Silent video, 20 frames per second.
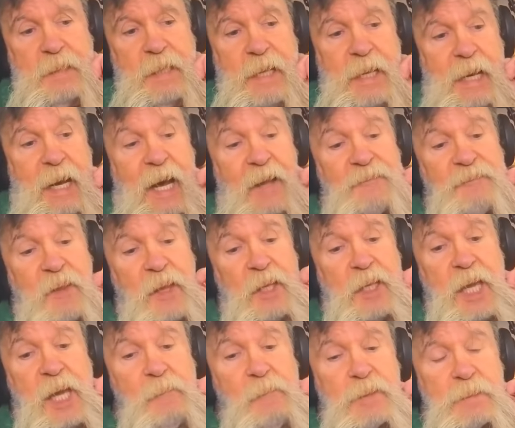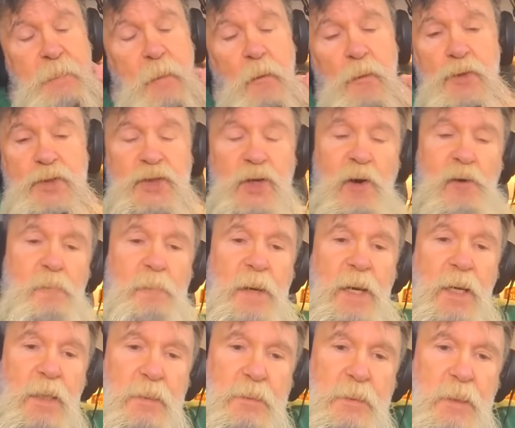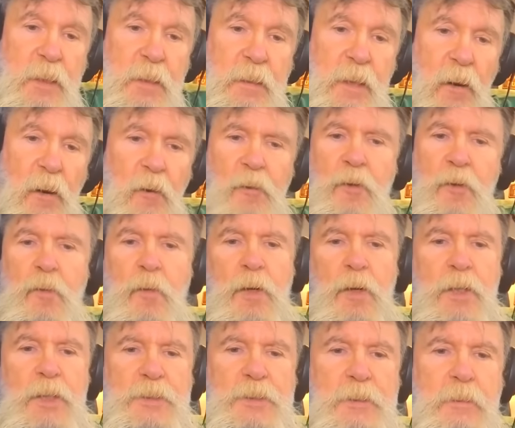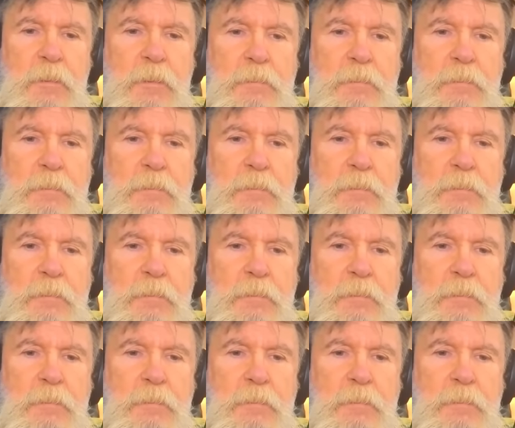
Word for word: I think he was more showbiz than Hulk was